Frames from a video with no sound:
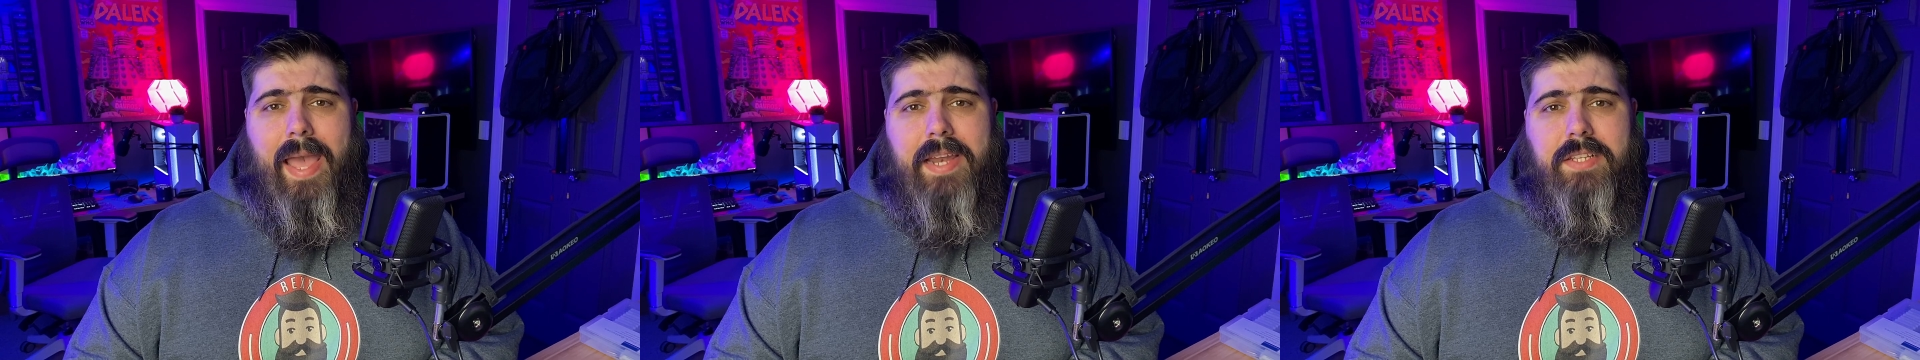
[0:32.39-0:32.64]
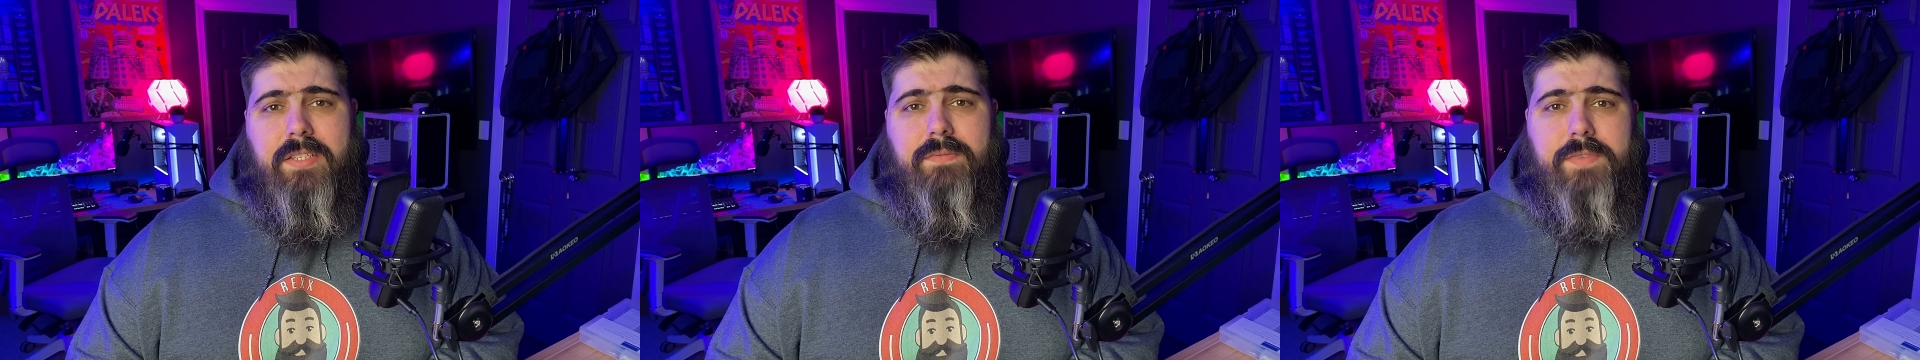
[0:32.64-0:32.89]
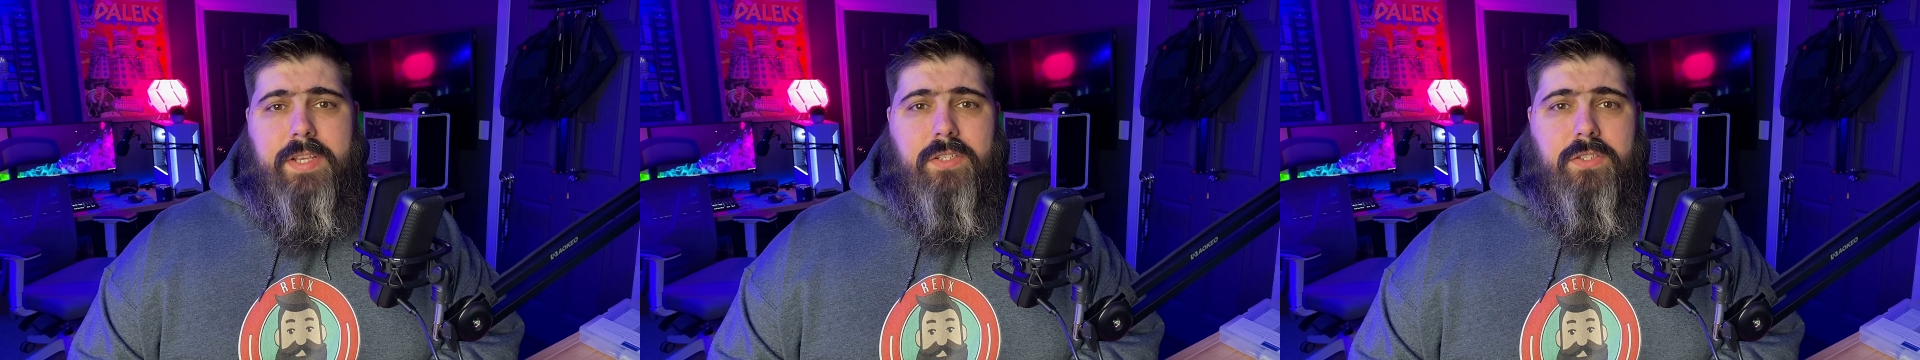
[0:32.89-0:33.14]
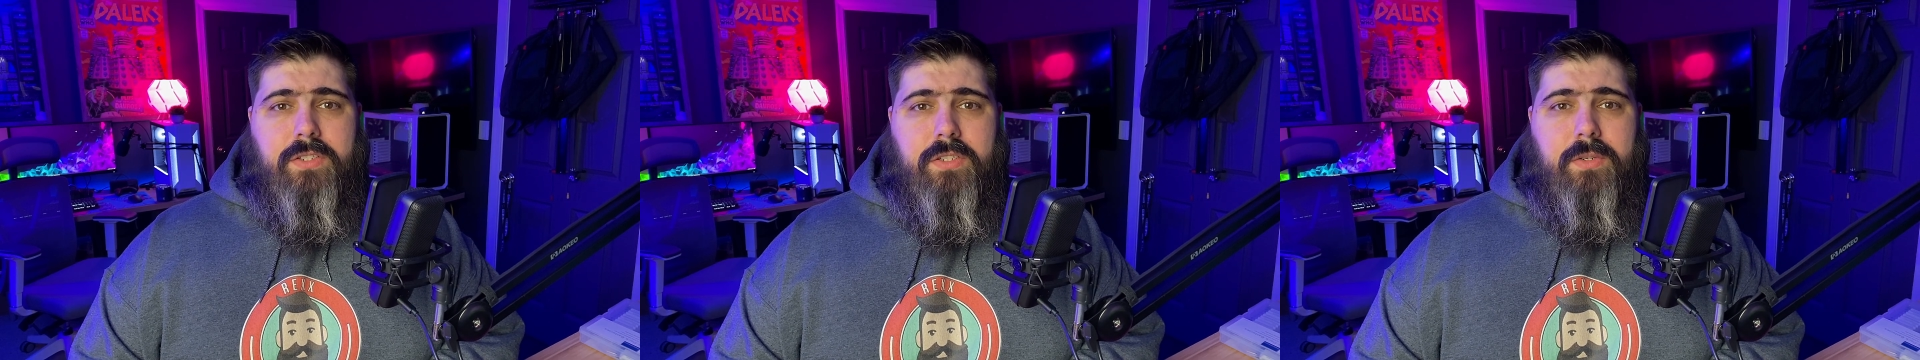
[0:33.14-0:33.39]
added some
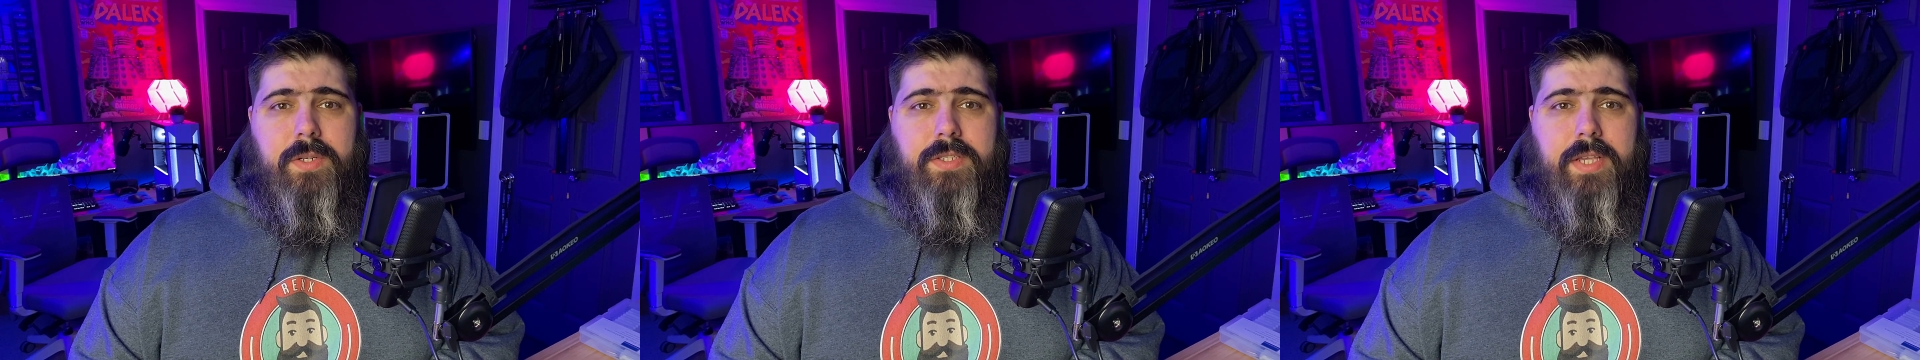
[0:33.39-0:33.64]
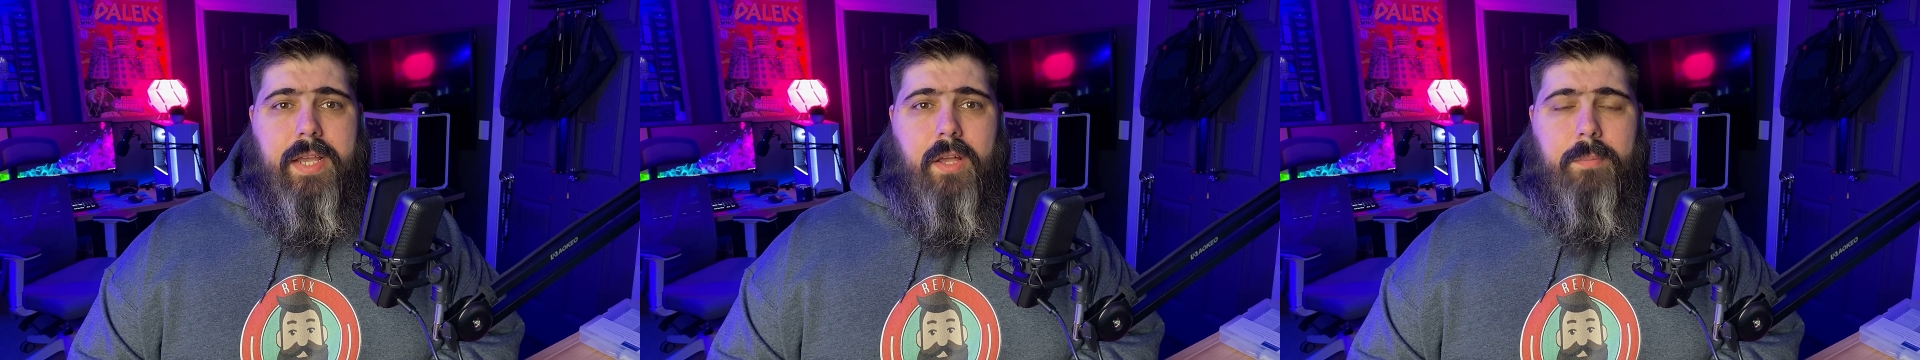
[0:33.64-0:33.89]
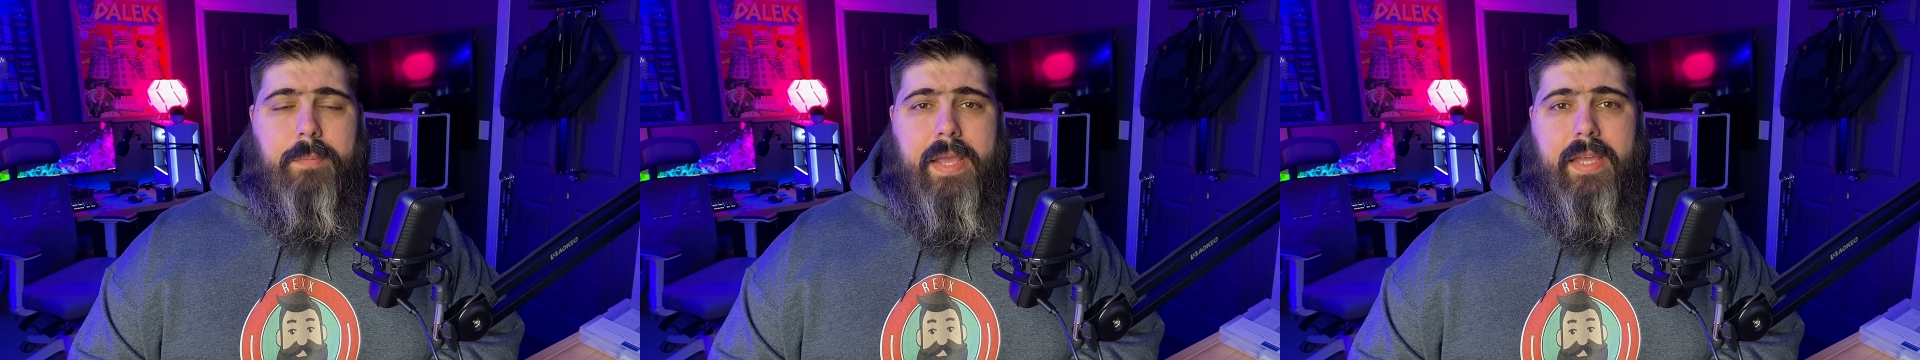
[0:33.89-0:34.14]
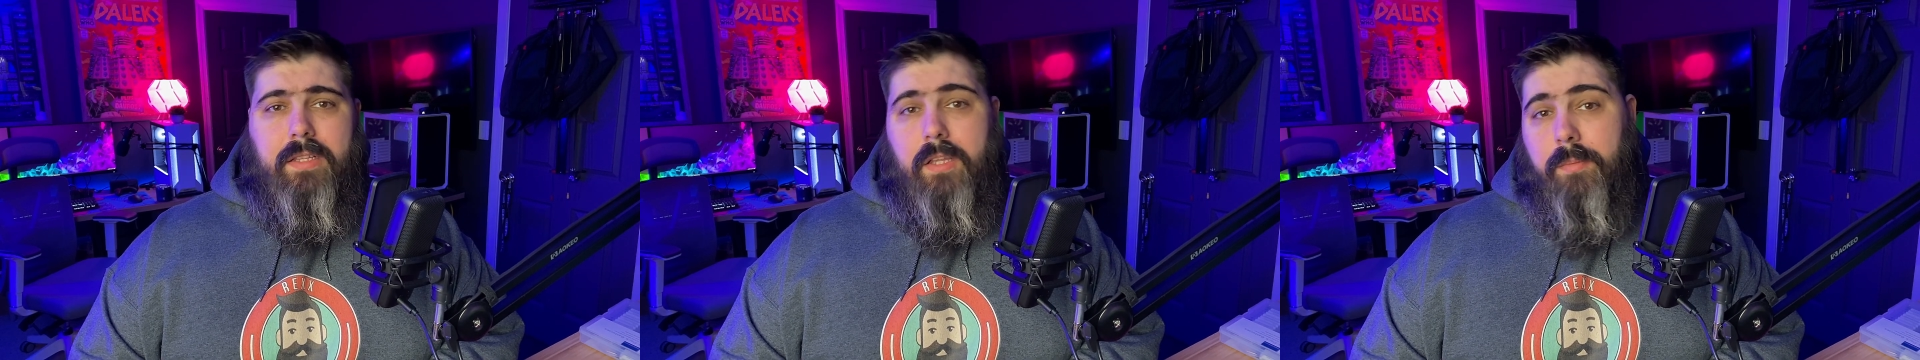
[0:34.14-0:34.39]
features to it to help
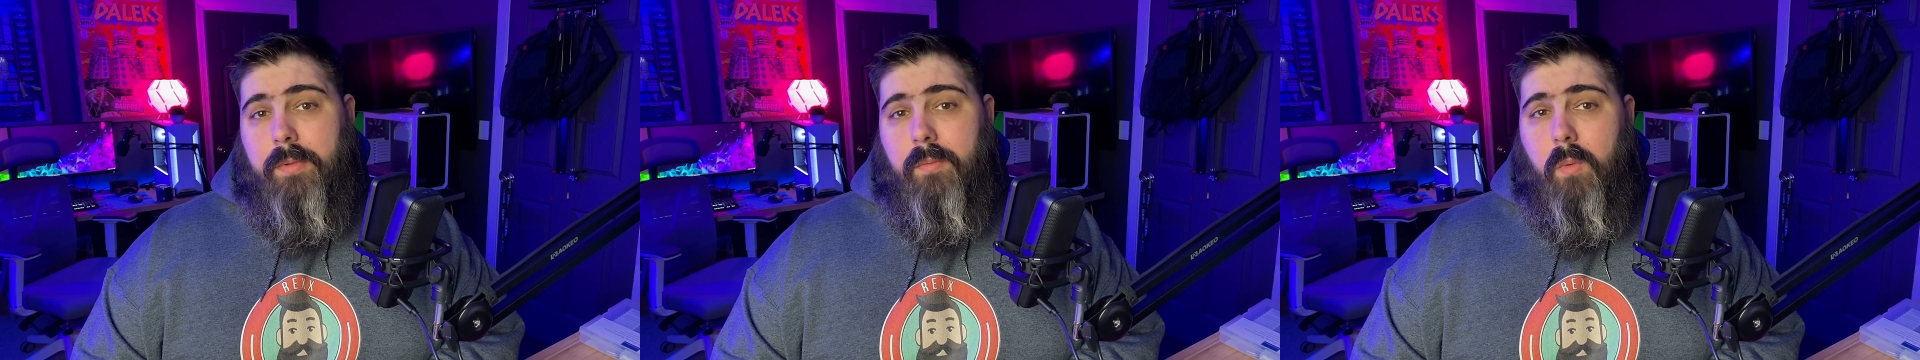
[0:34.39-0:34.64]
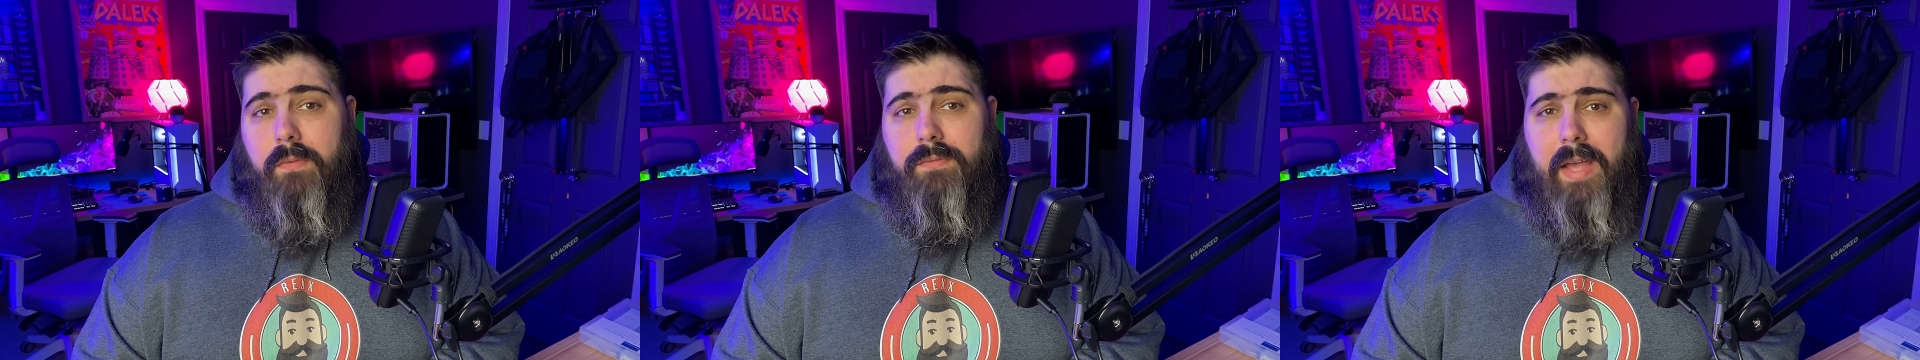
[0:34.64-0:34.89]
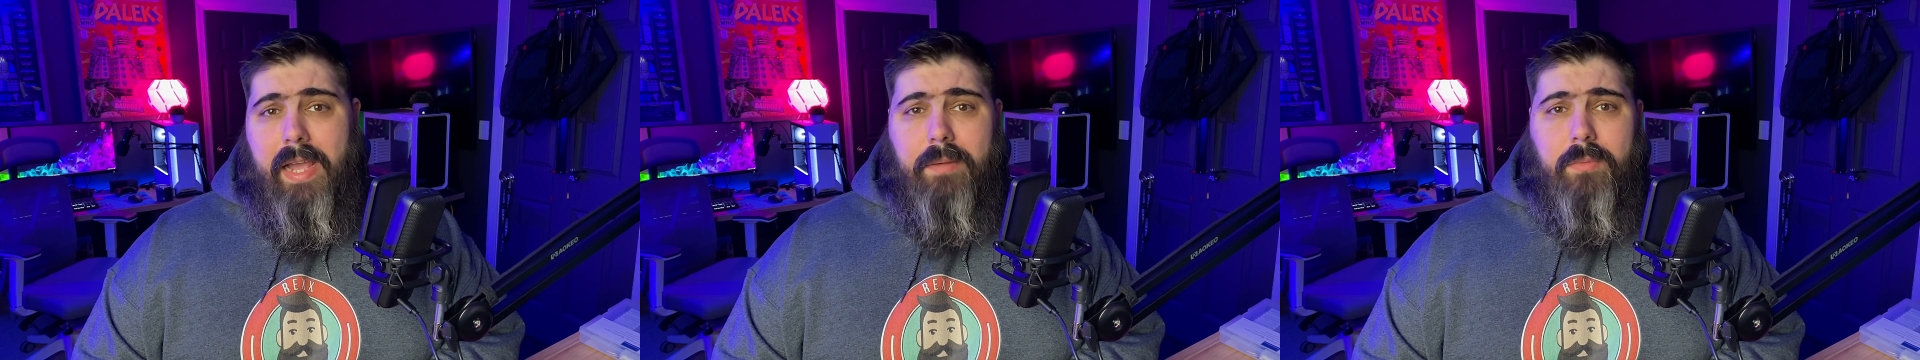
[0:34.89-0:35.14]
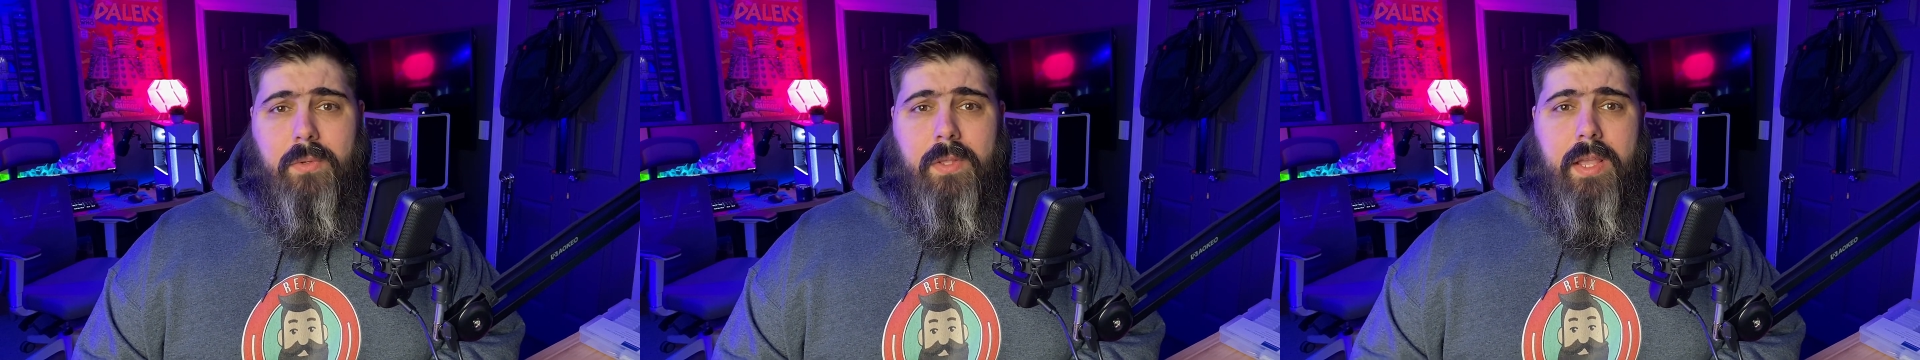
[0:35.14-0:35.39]
make it a little bit more
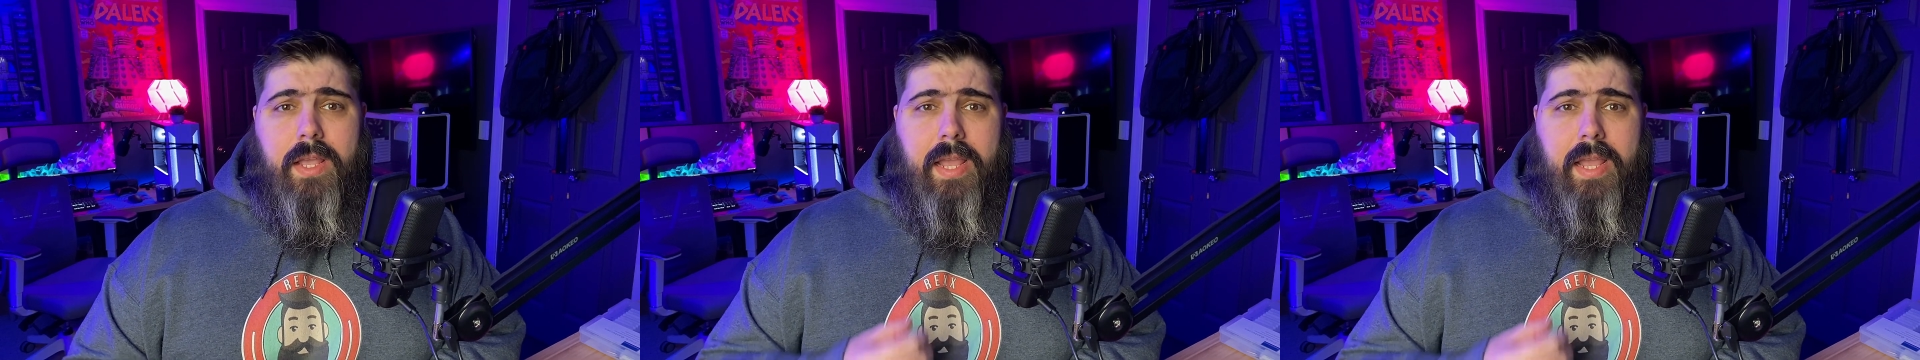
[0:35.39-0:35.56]
viable.